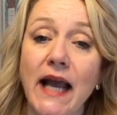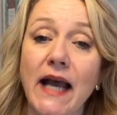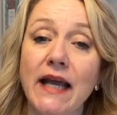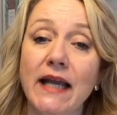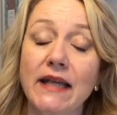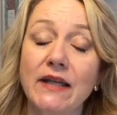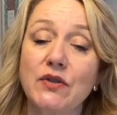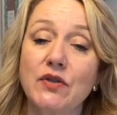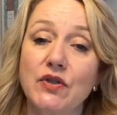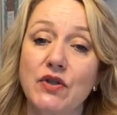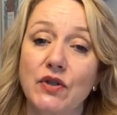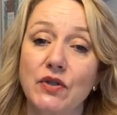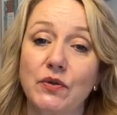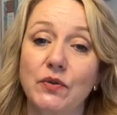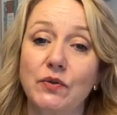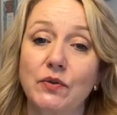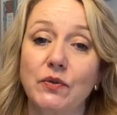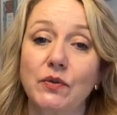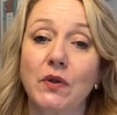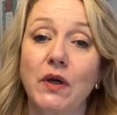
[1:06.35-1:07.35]
I
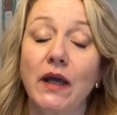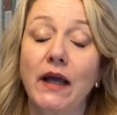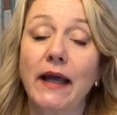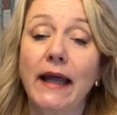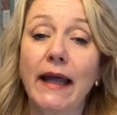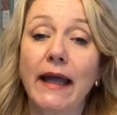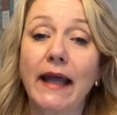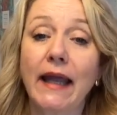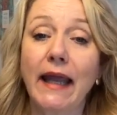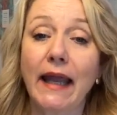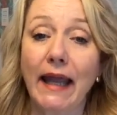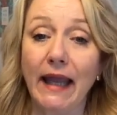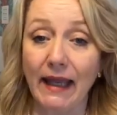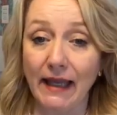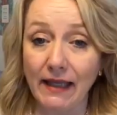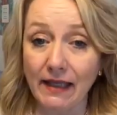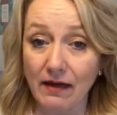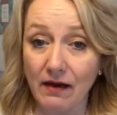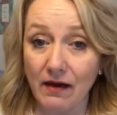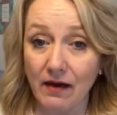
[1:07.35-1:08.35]
do
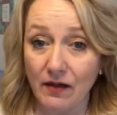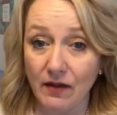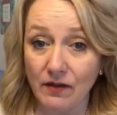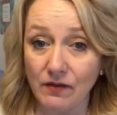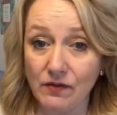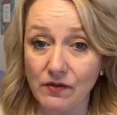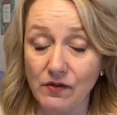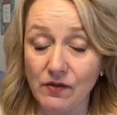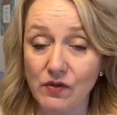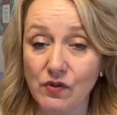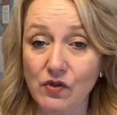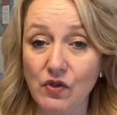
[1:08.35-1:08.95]
8 cards.